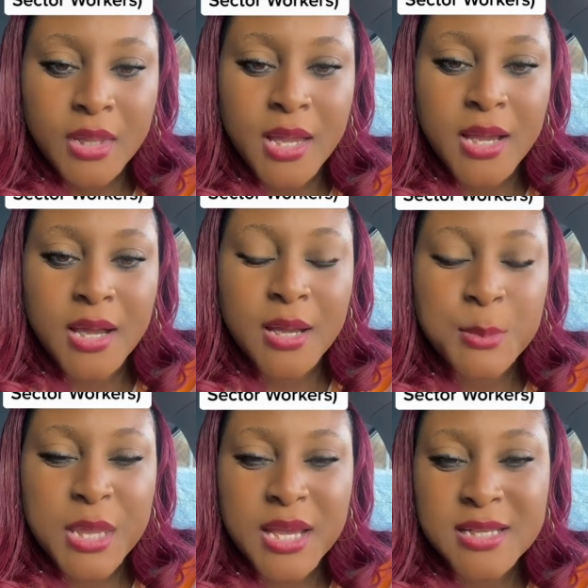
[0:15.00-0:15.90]

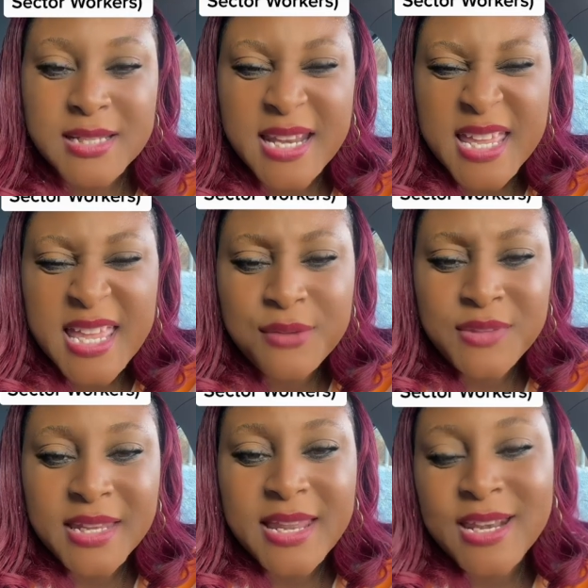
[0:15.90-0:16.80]
And I gave
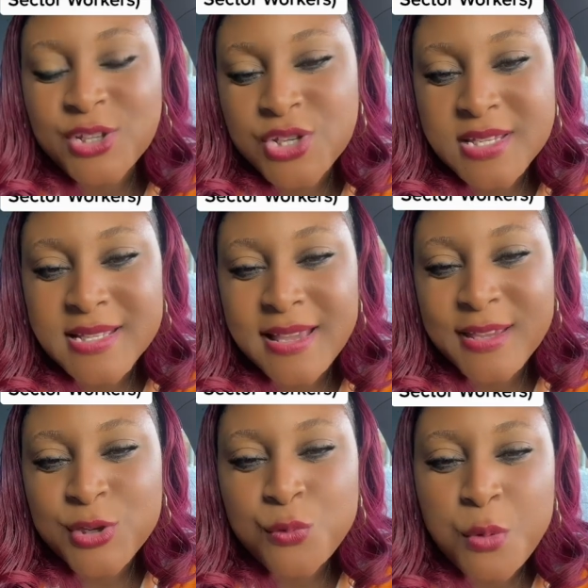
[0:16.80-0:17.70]
the analogies
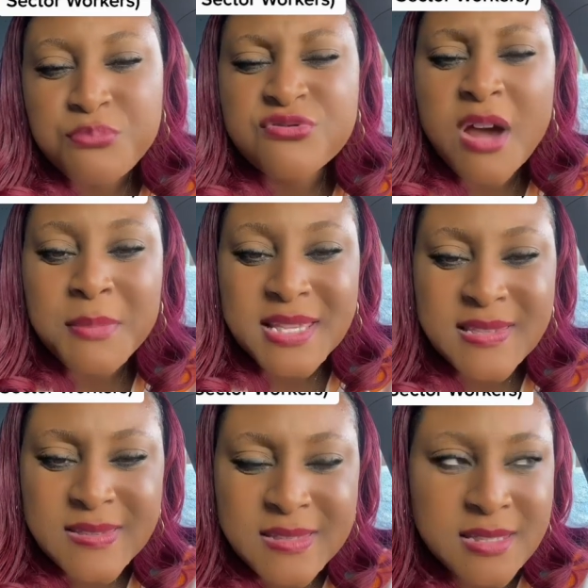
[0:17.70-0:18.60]
like you were
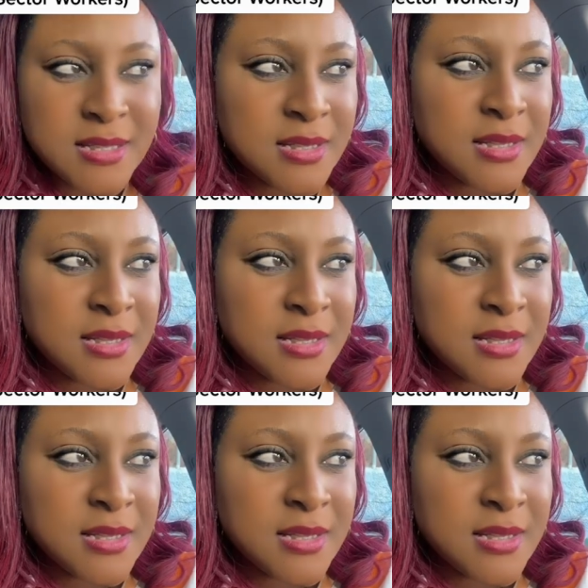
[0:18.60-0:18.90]
promised,